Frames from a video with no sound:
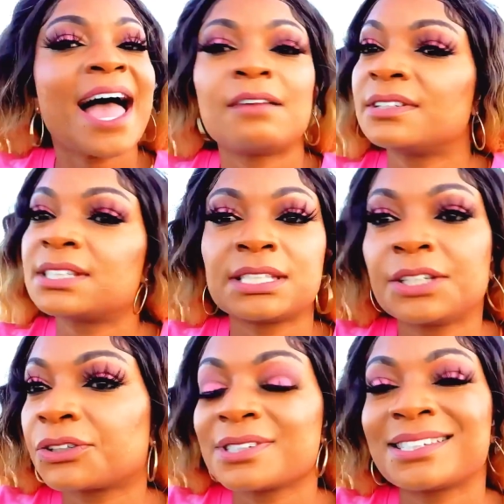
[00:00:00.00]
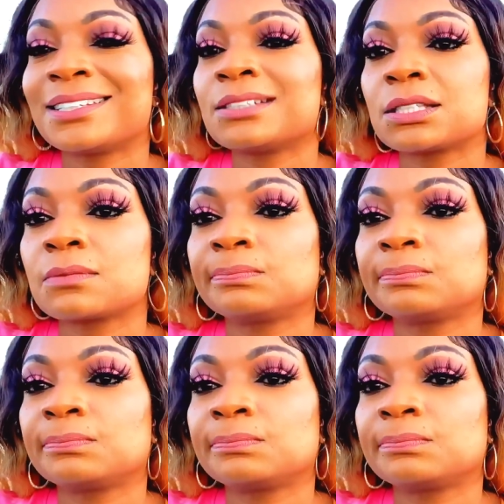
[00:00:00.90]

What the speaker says: haven't seen her since.